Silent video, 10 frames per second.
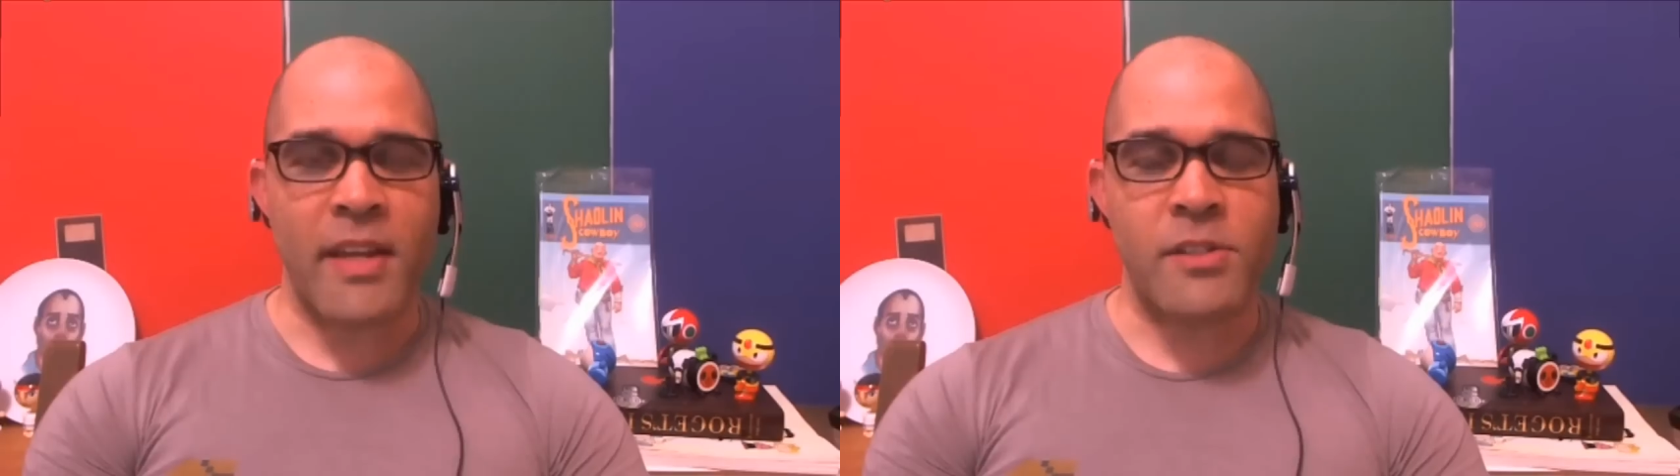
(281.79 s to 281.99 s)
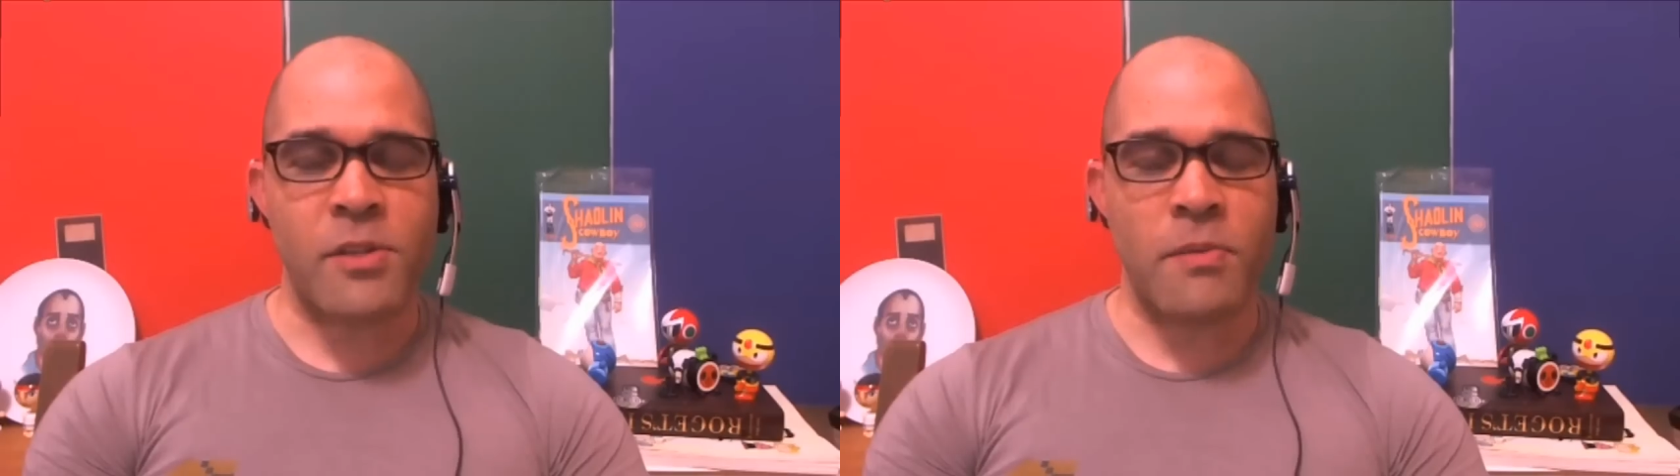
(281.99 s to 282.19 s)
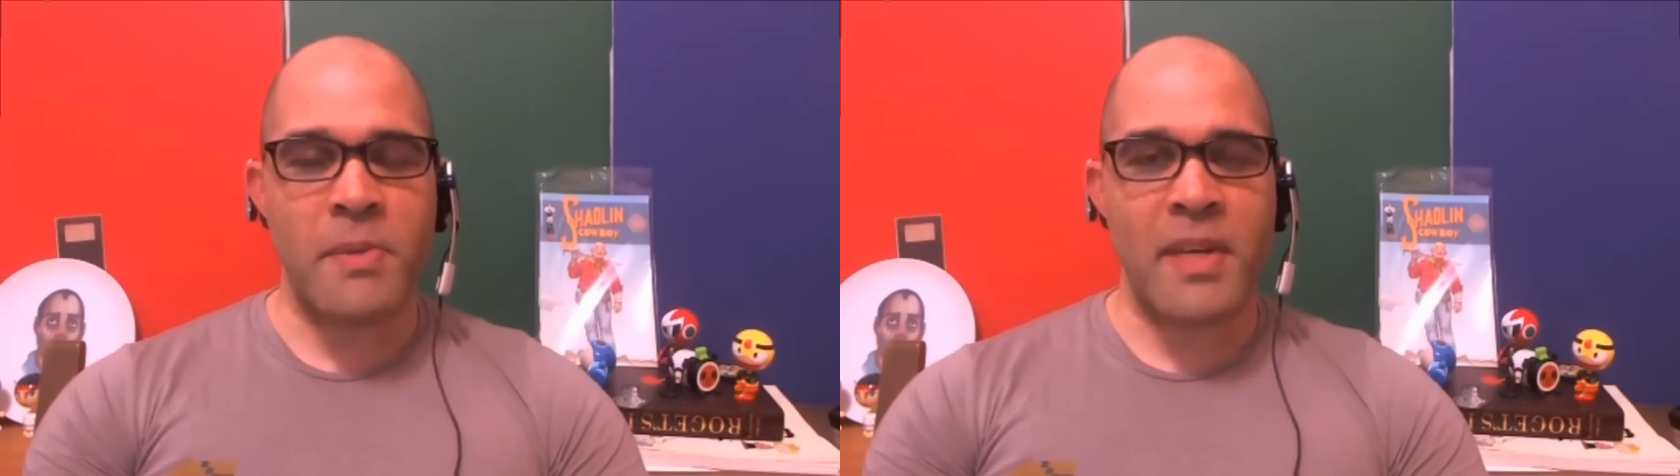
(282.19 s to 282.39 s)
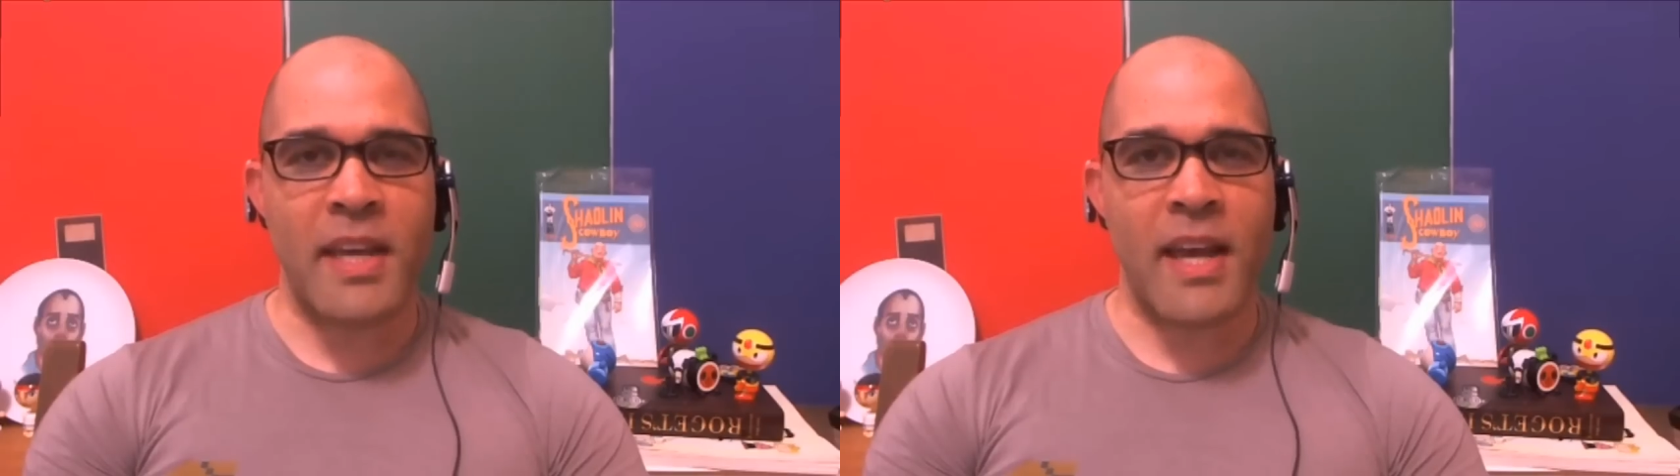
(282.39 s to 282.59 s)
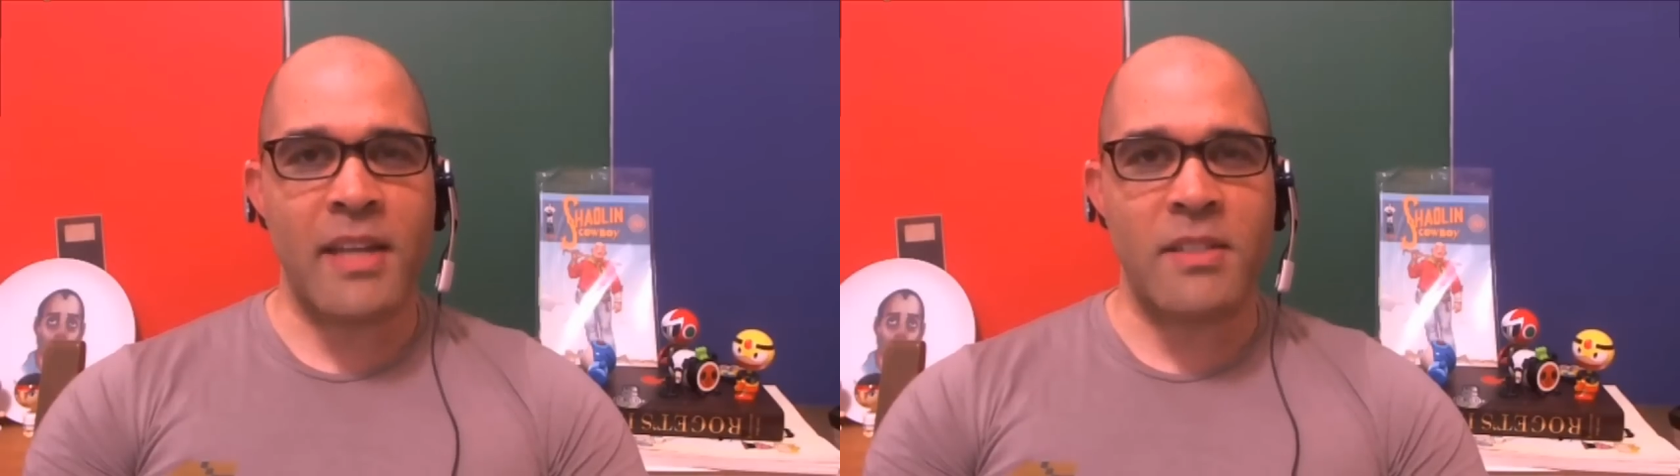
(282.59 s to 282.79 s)
he showed me
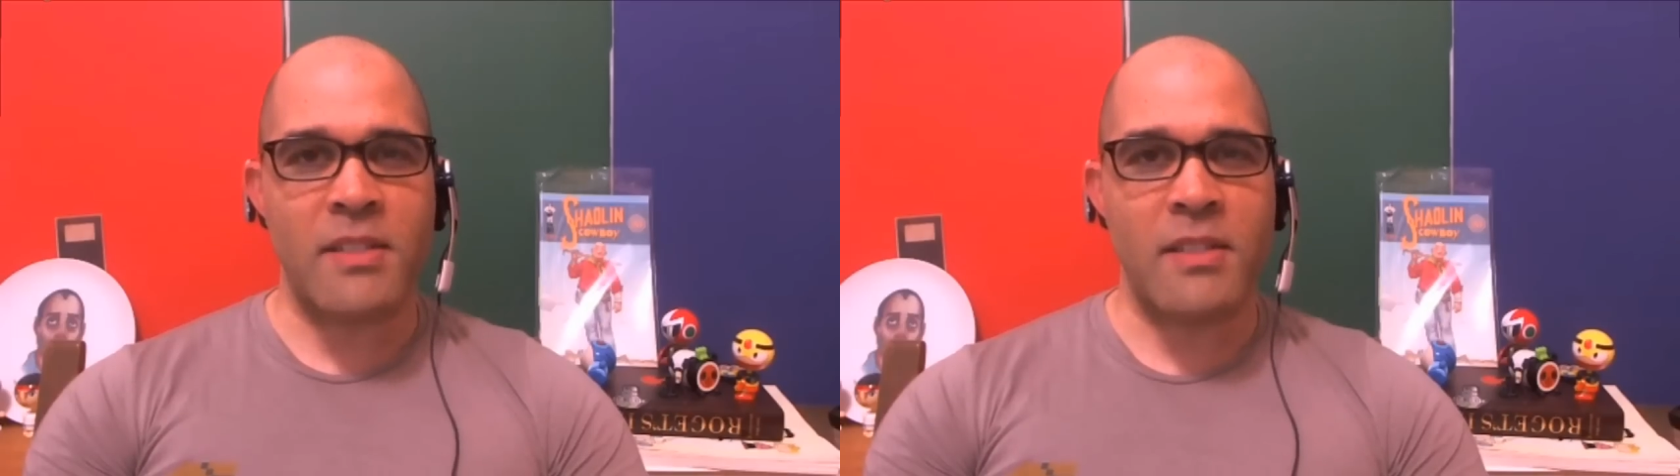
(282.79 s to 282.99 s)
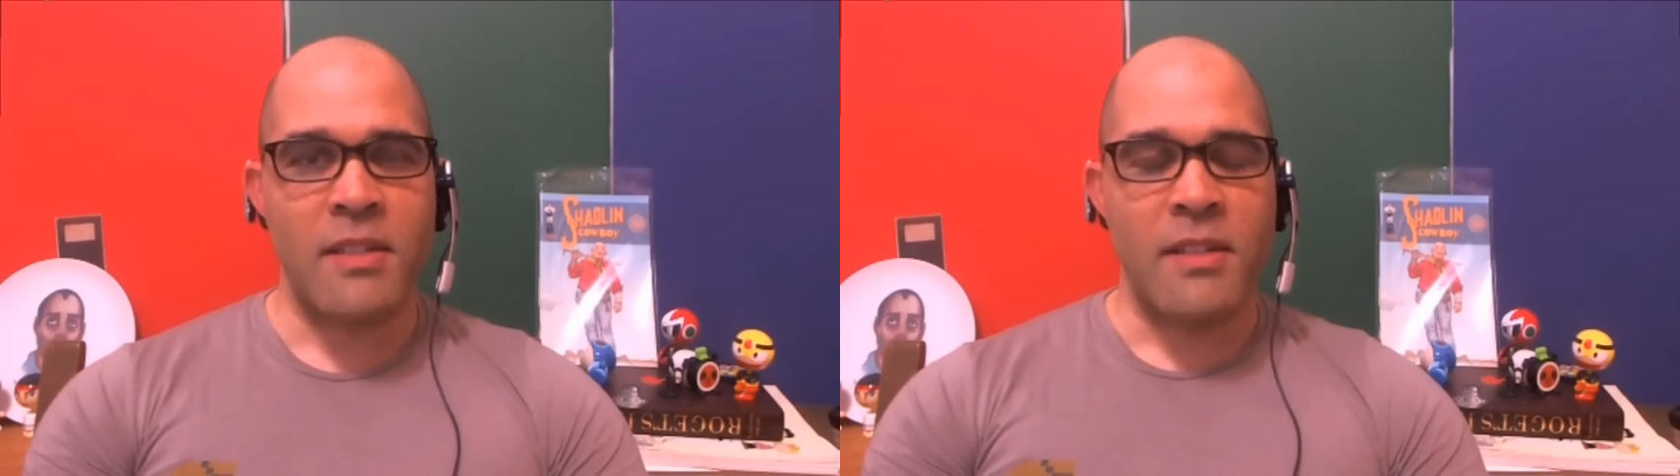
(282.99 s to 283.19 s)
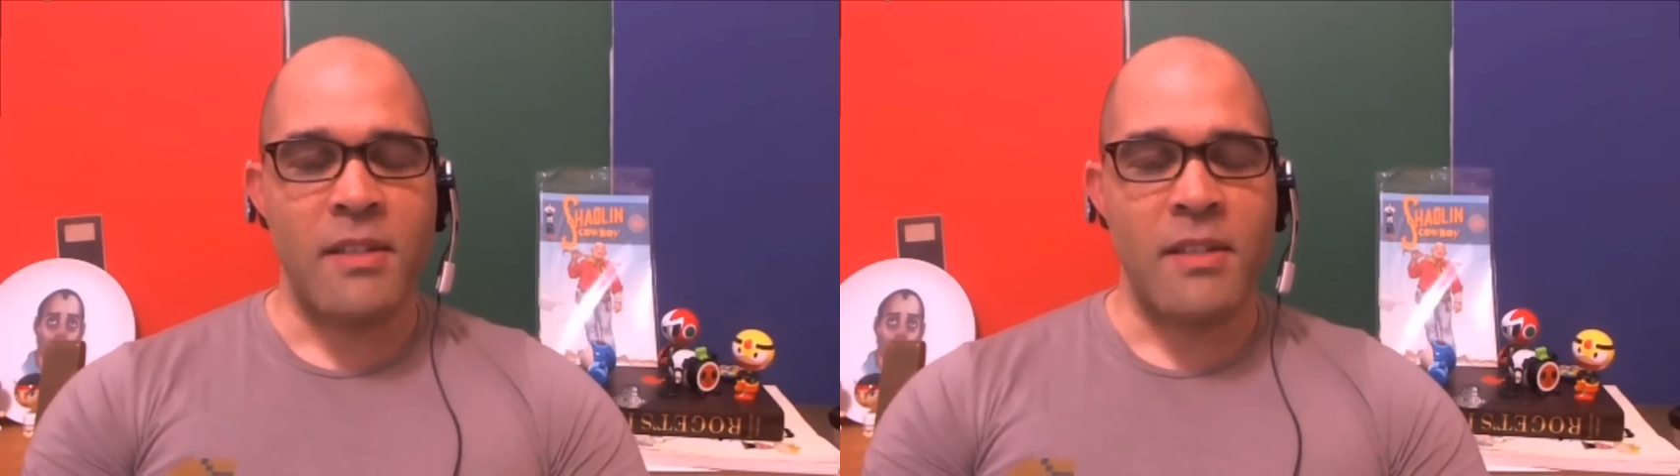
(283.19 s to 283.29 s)
he has